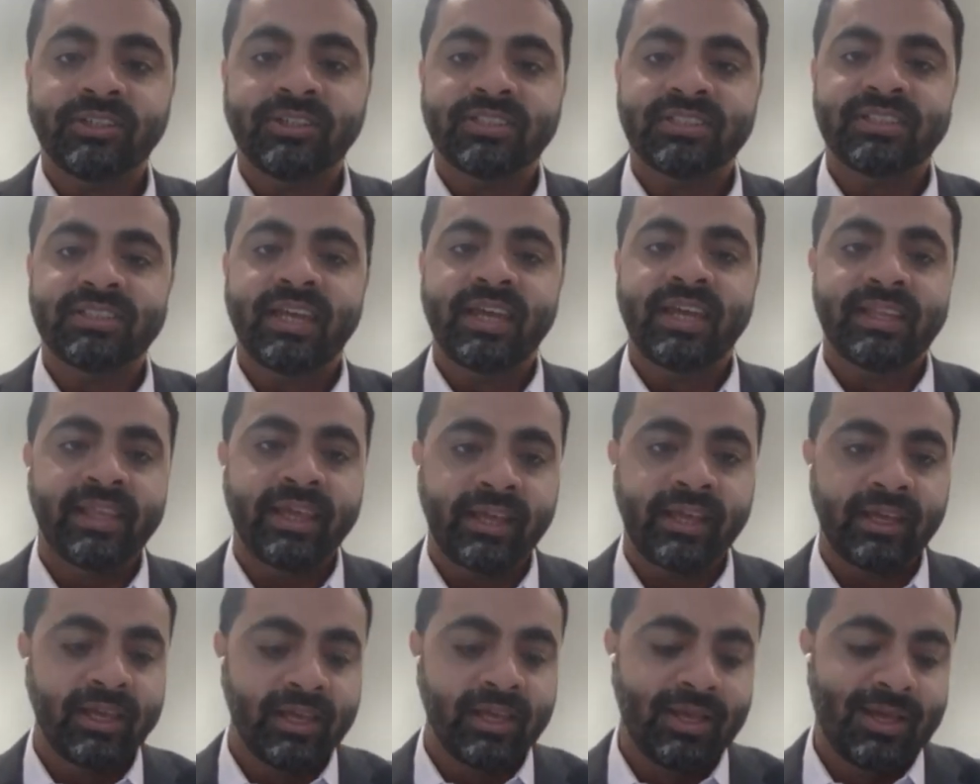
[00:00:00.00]
To say,
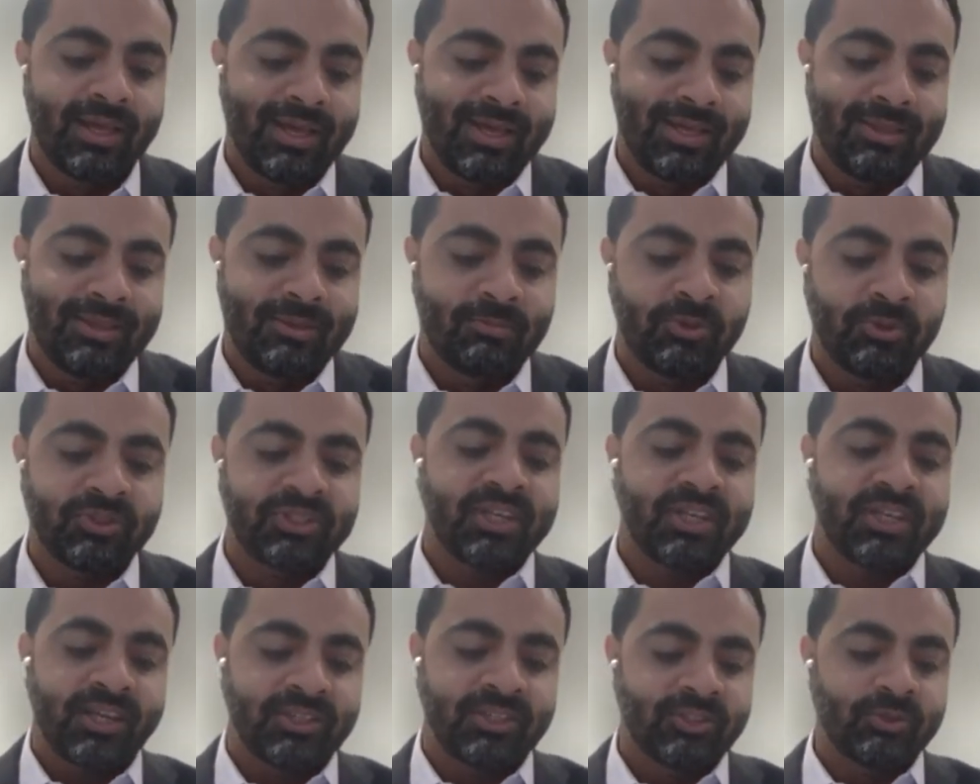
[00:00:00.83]
like,
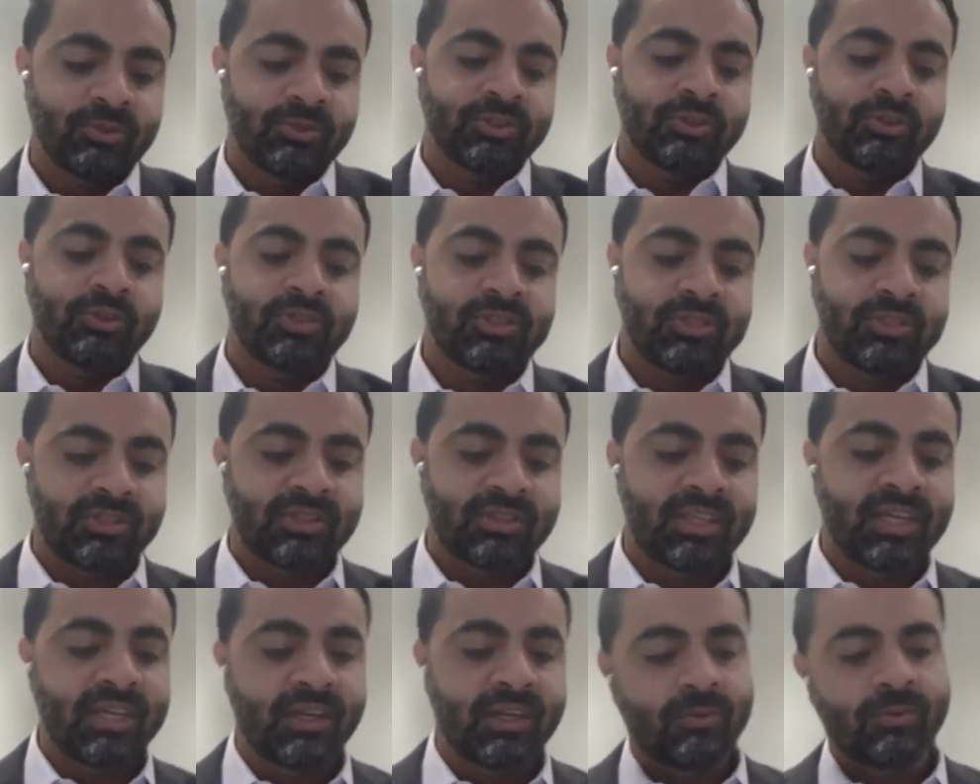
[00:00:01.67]
Bosaso is good to
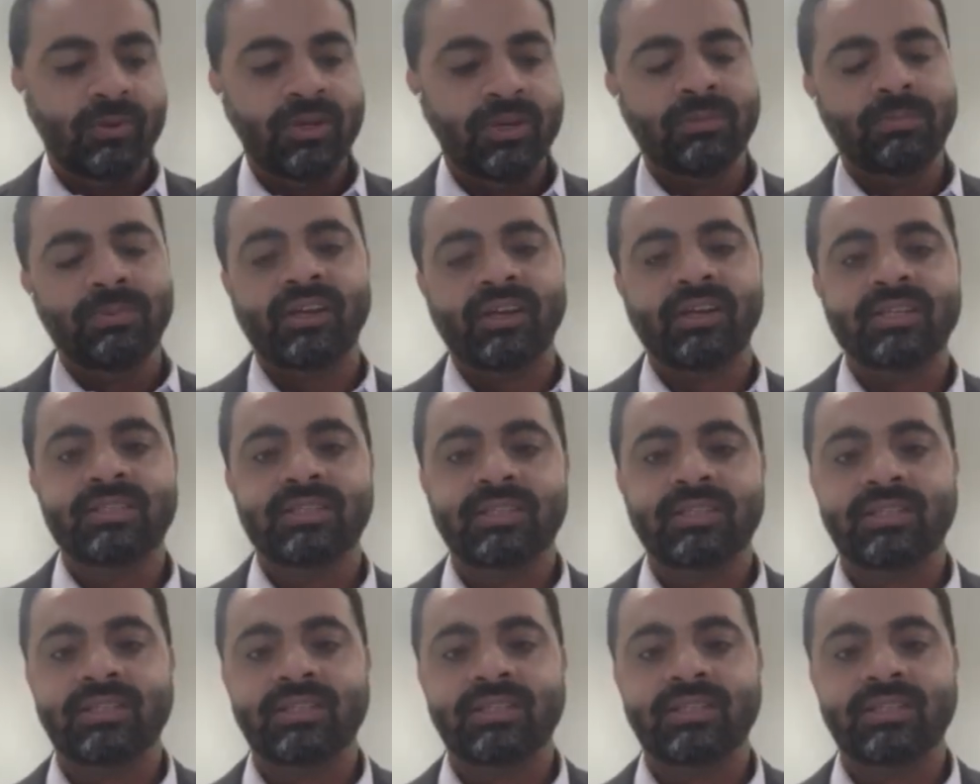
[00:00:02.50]
think with because